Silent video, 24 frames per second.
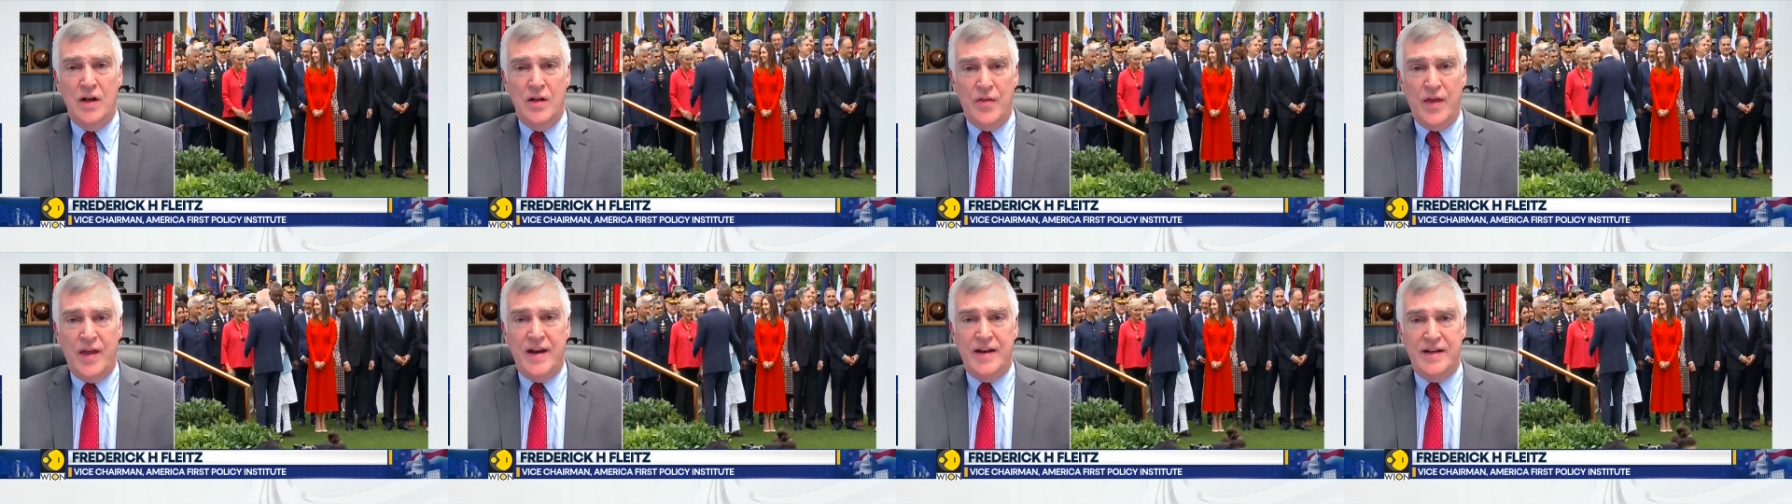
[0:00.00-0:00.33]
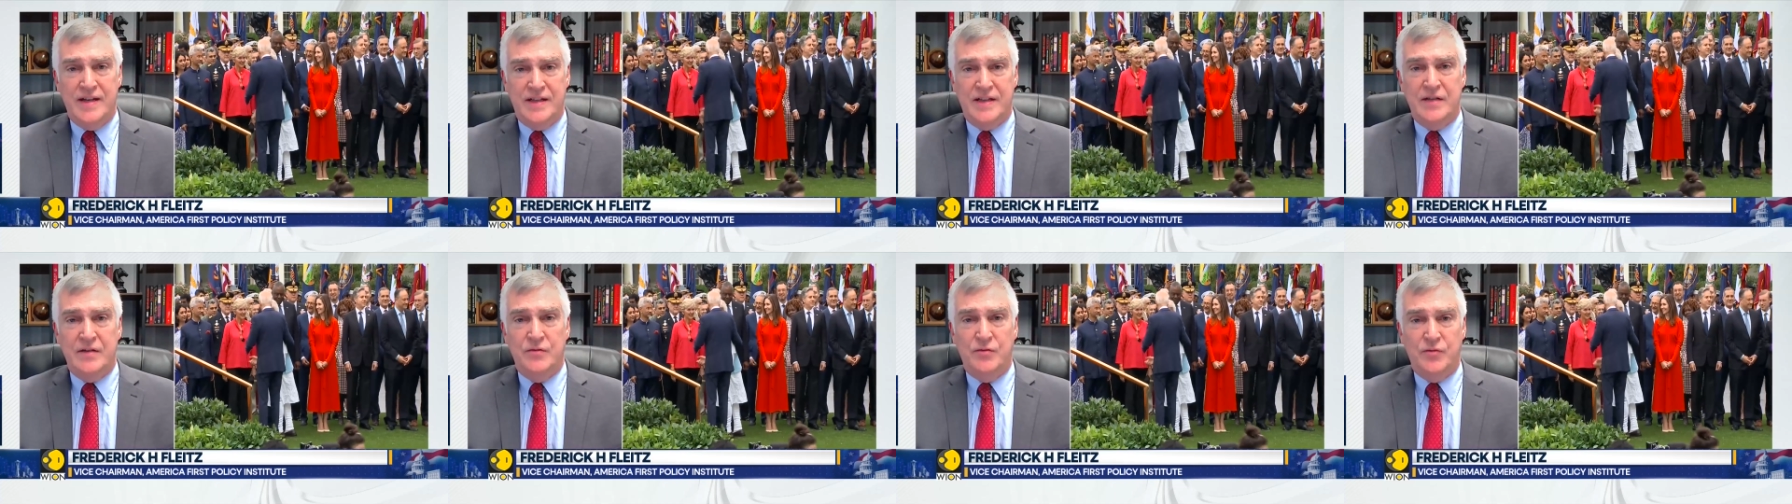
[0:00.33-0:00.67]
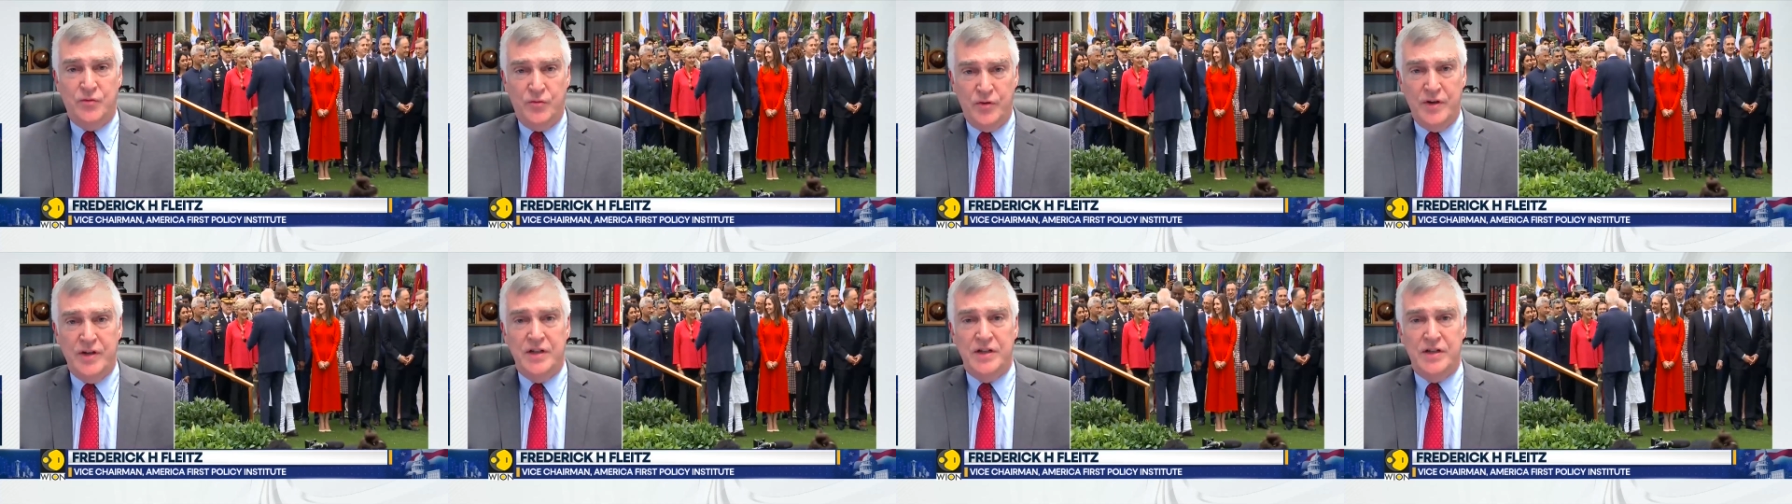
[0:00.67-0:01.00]
that is
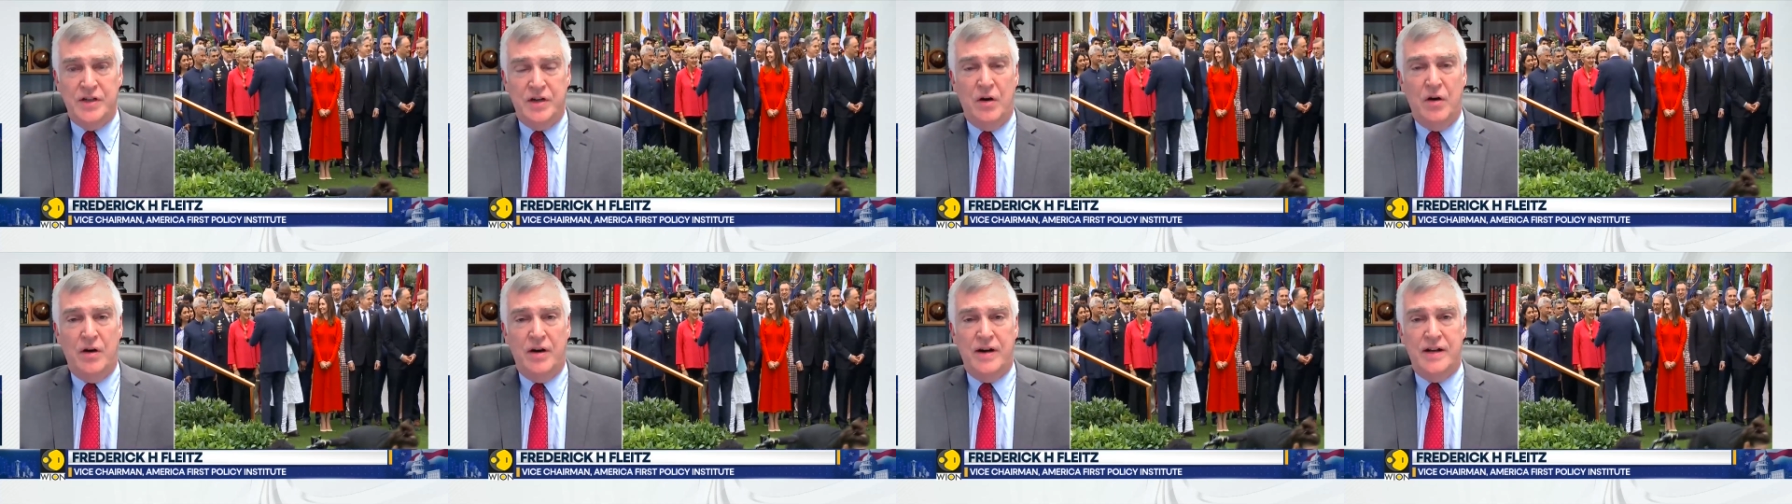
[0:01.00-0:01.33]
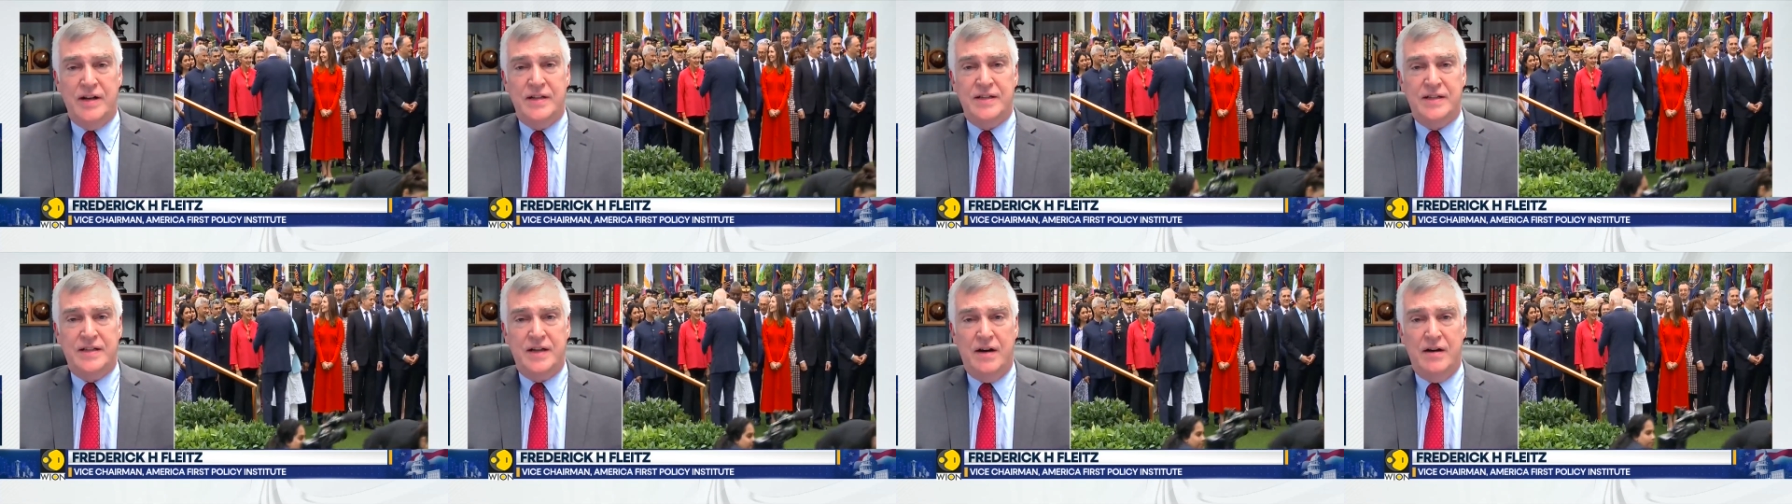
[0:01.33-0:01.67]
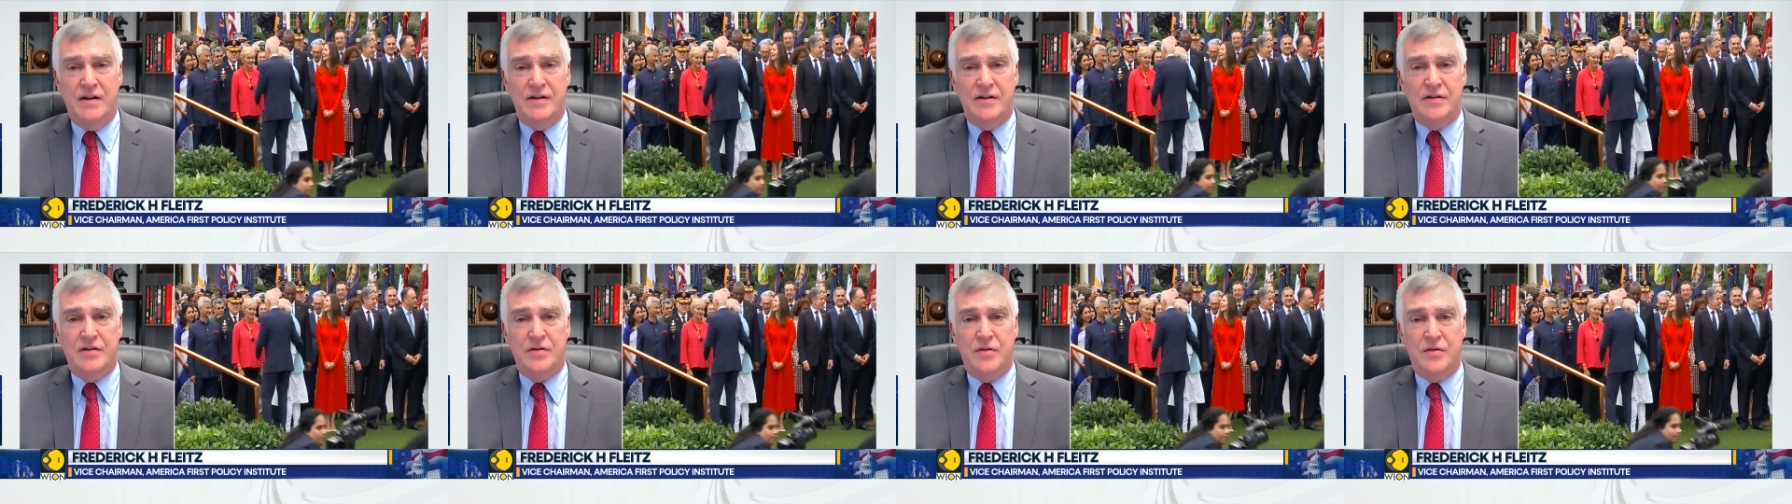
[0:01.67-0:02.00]
infringing on its
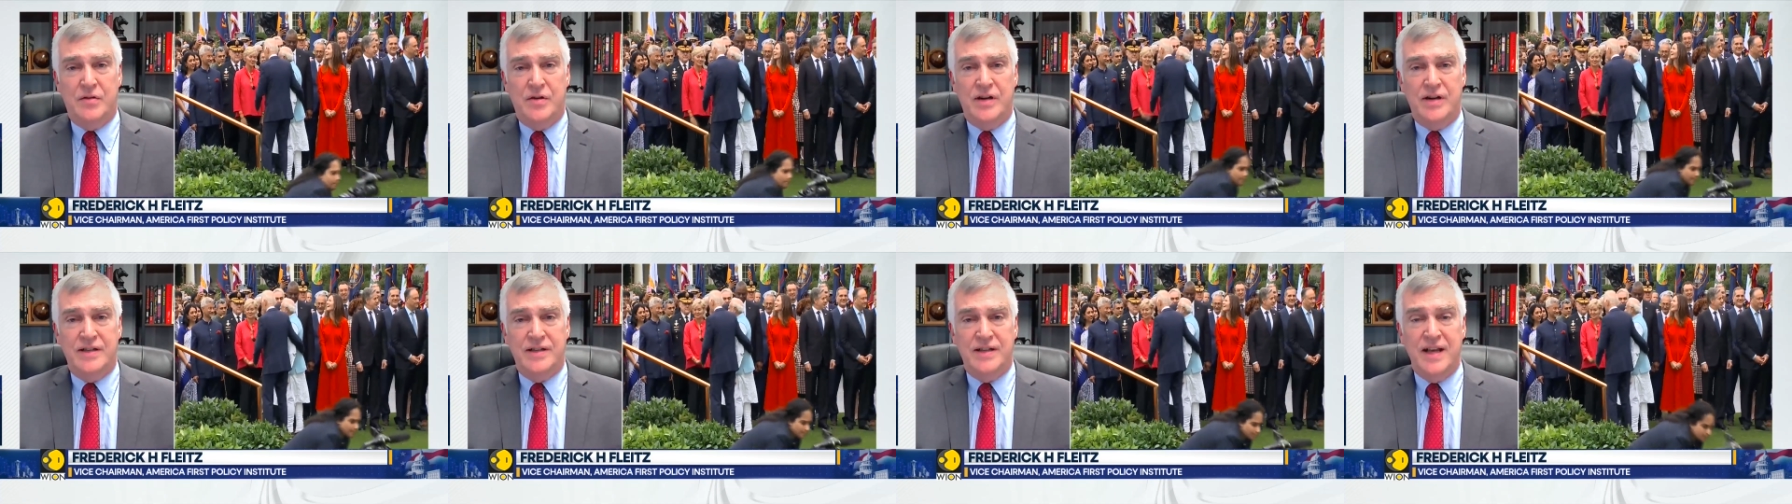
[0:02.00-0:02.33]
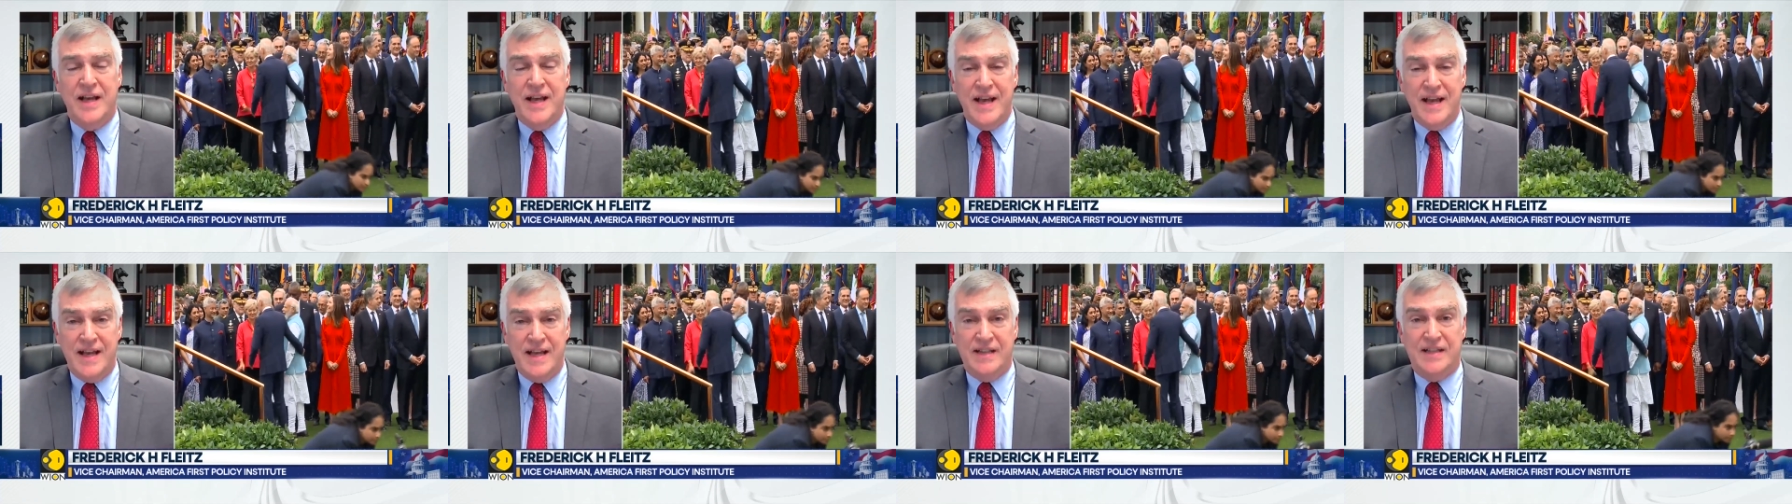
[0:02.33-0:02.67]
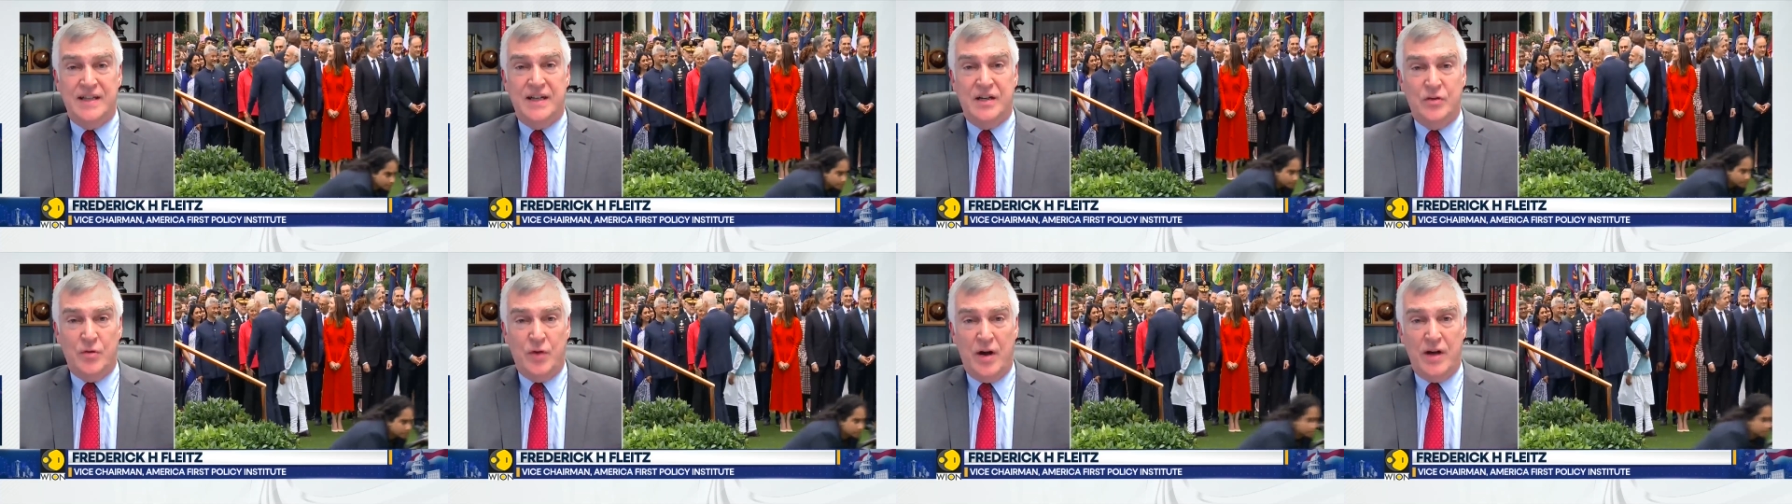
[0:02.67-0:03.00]
territories, is
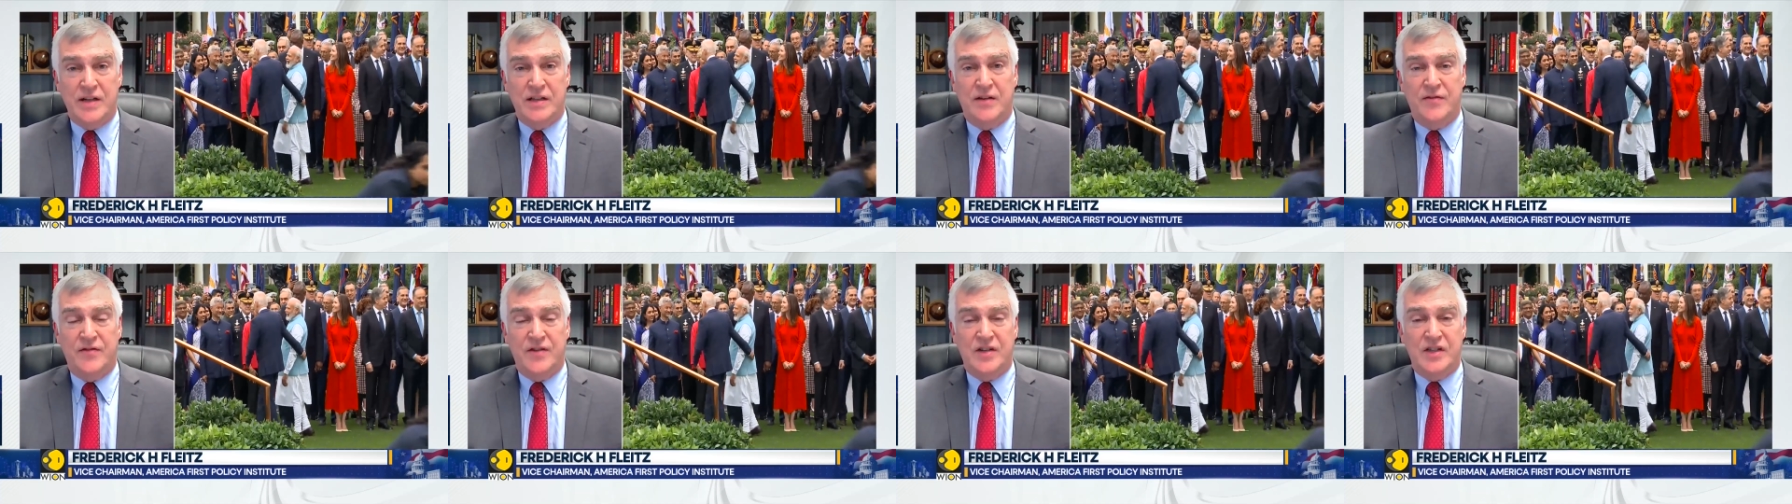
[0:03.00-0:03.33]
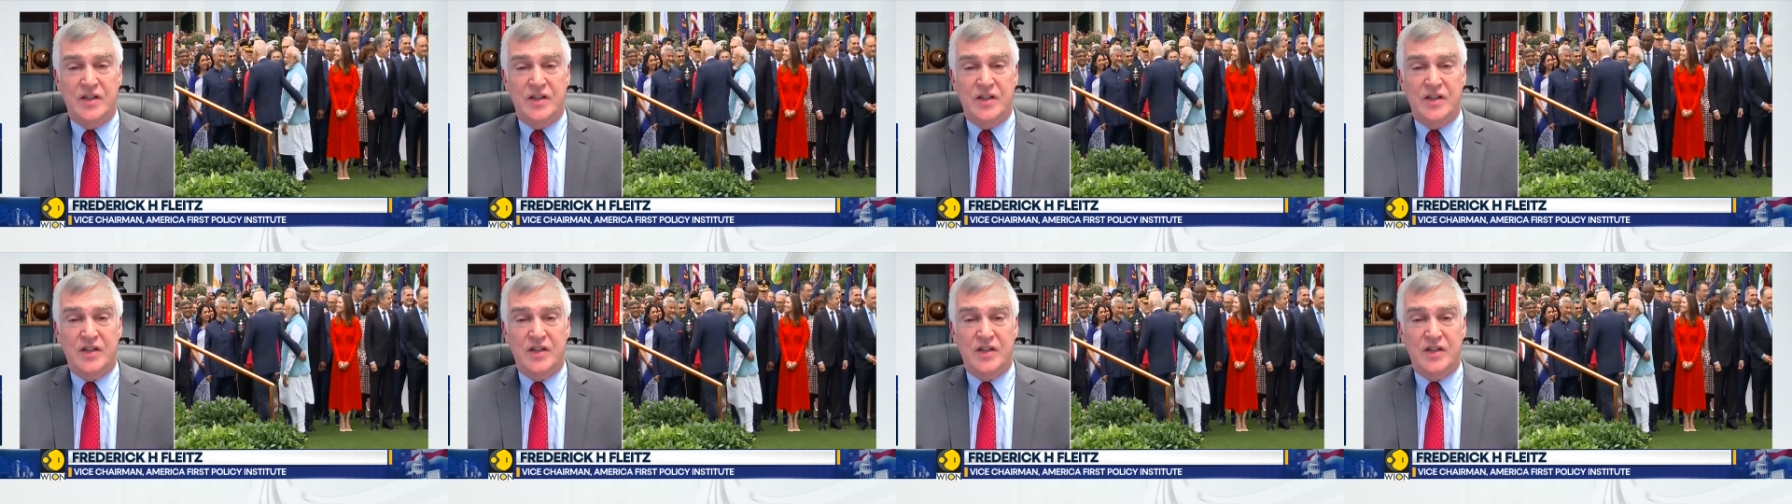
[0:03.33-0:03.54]
aggressively